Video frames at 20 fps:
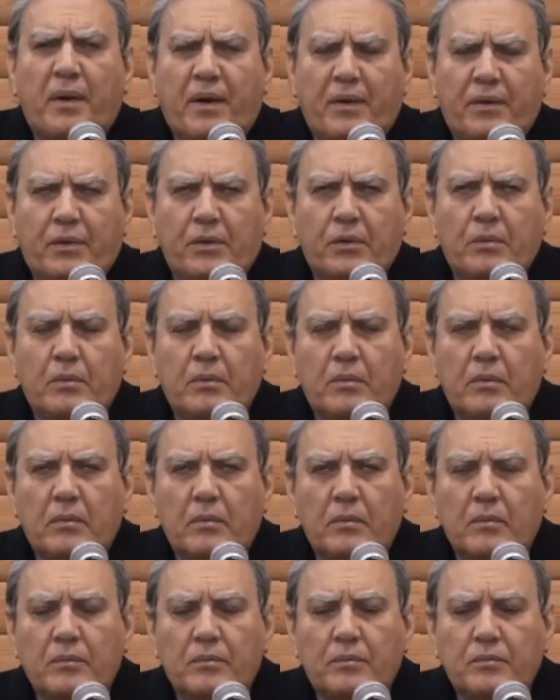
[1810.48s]
I went to the
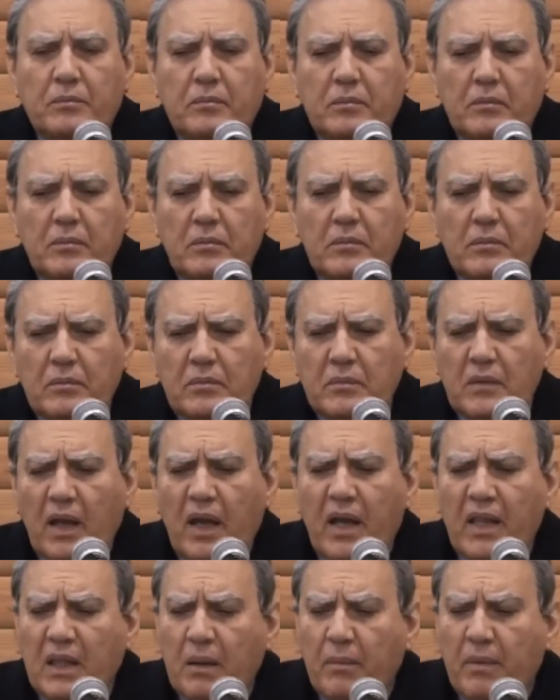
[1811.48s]
bathroom,
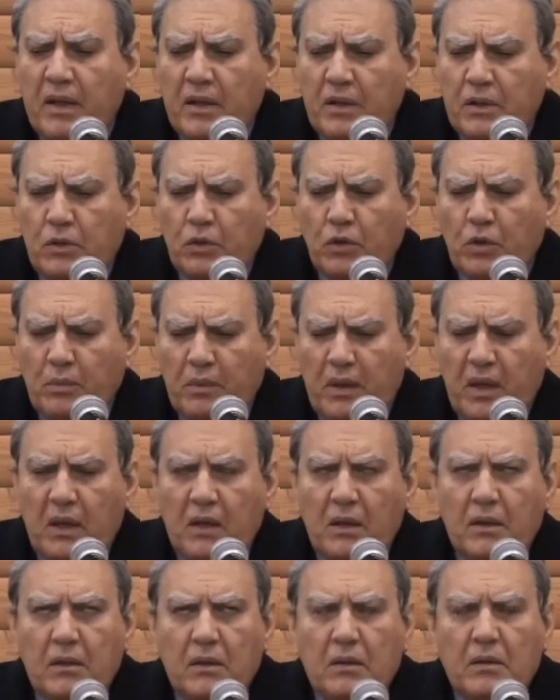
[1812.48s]
and the
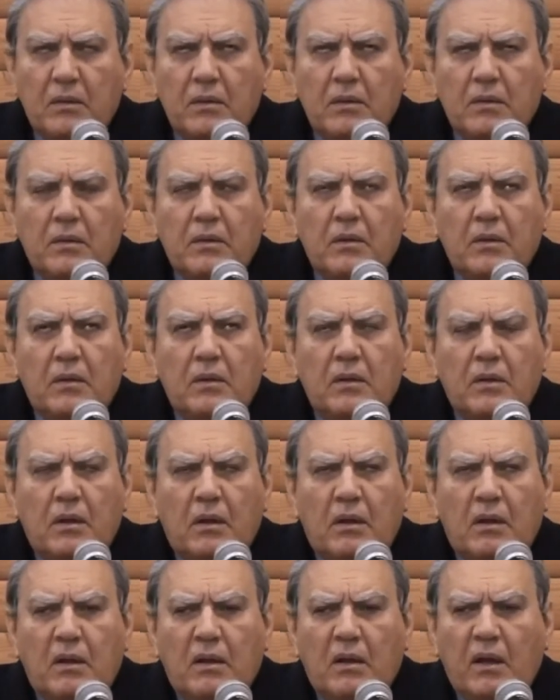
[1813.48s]
man took me,
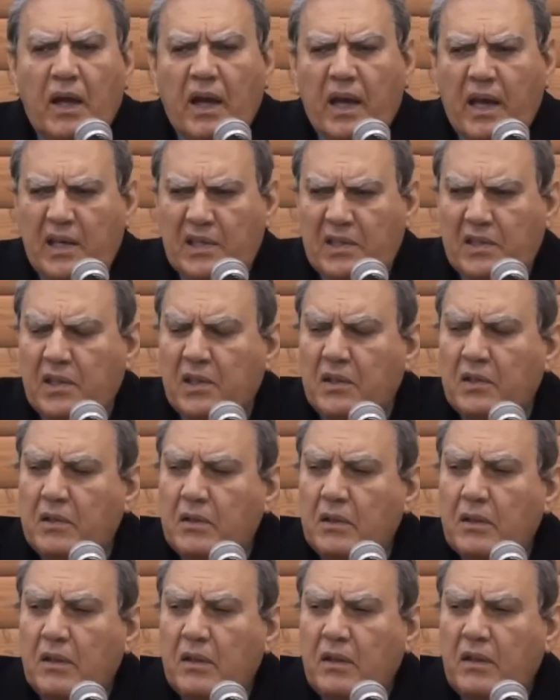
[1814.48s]

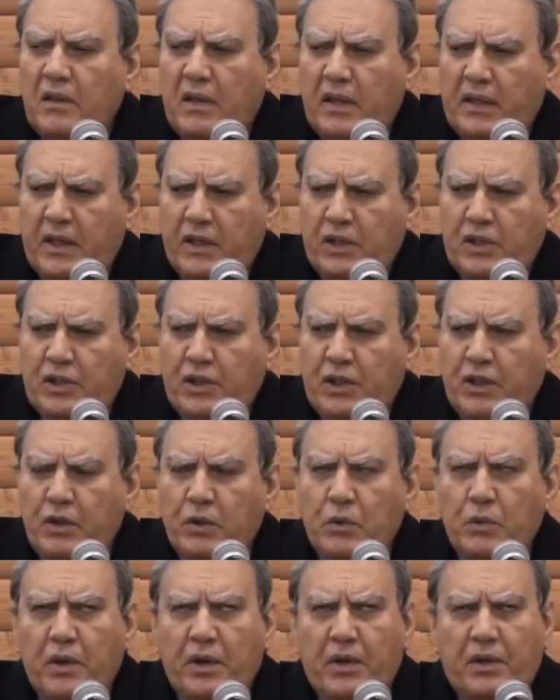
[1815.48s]
asked
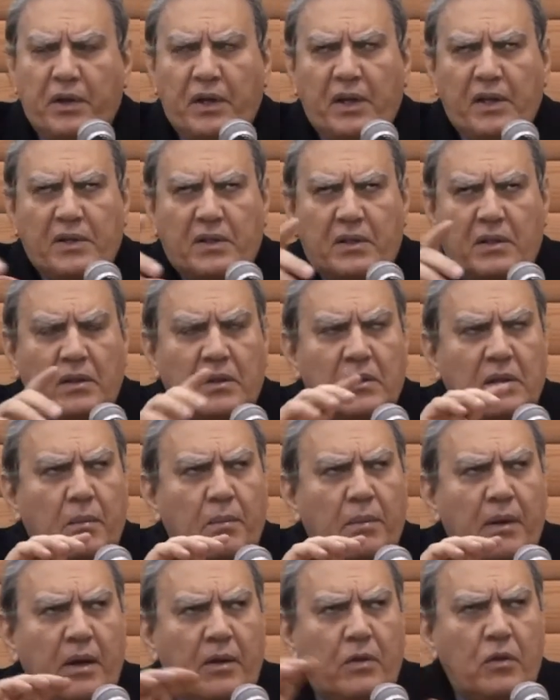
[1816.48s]
the cashier,
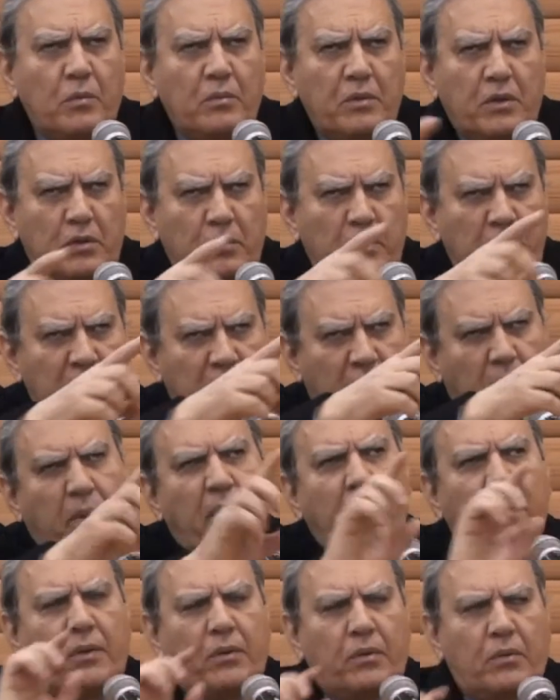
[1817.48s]
where is the
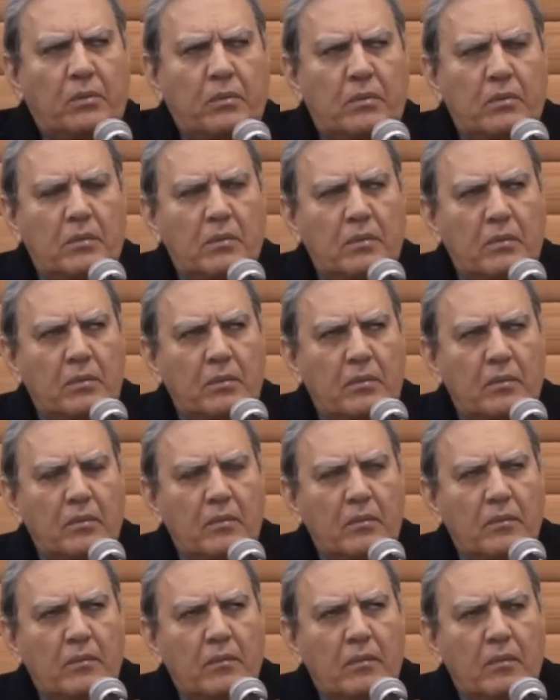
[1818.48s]
bathroom? He told me the
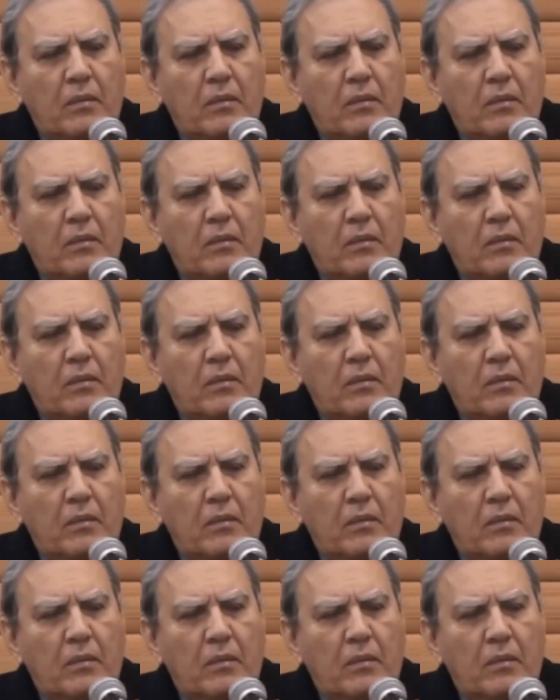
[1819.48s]
bathroom.